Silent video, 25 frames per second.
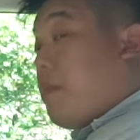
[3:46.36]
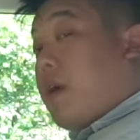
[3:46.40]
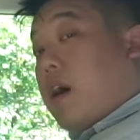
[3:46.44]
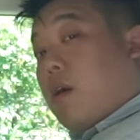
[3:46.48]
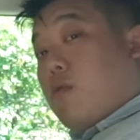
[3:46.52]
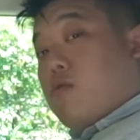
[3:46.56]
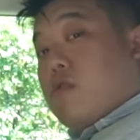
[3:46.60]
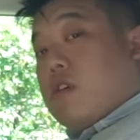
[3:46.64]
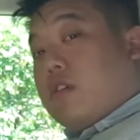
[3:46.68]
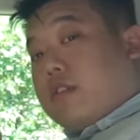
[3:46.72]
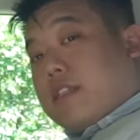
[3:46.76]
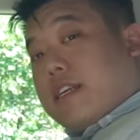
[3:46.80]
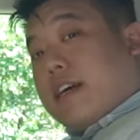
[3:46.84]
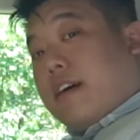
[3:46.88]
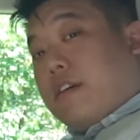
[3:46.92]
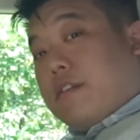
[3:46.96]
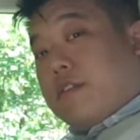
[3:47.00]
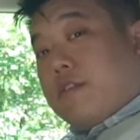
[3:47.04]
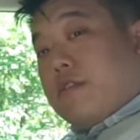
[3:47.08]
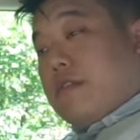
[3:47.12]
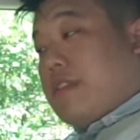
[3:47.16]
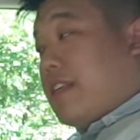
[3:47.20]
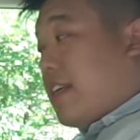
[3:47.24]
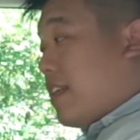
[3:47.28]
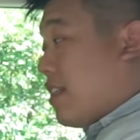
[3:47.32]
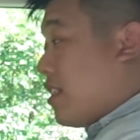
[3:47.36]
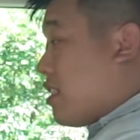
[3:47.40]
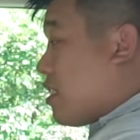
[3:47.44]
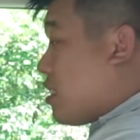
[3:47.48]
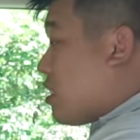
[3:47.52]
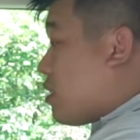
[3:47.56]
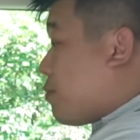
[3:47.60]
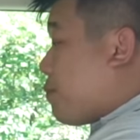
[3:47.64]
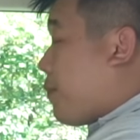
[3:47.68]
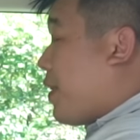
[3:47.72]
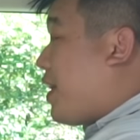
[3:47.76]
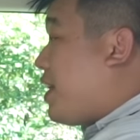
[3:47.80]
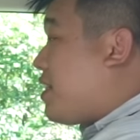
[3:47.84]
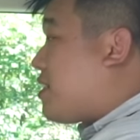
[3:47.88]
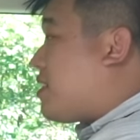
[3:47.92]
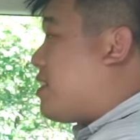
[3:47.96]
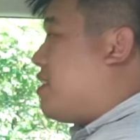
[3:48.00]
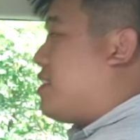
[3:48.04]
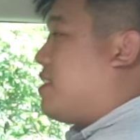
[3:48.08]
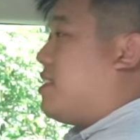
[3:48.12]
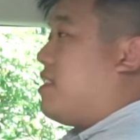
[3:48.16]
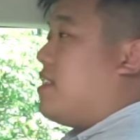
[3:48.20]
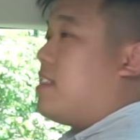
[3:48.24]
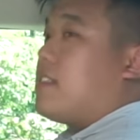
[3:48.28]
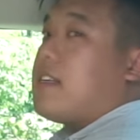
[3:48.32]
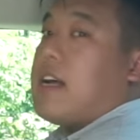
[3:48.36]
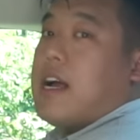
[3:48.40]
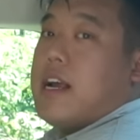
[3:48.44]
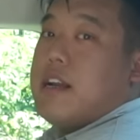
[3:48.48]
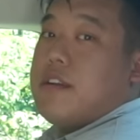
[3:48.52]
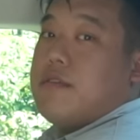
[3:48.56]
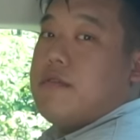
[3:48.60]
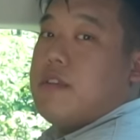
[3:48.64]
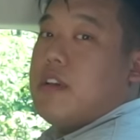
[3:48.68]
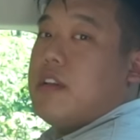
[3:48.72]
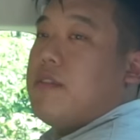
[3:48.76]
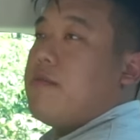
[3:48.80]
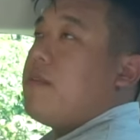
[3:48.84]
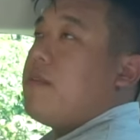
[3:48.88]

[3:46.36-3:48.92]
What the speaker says: but I will tell you that the space is designed really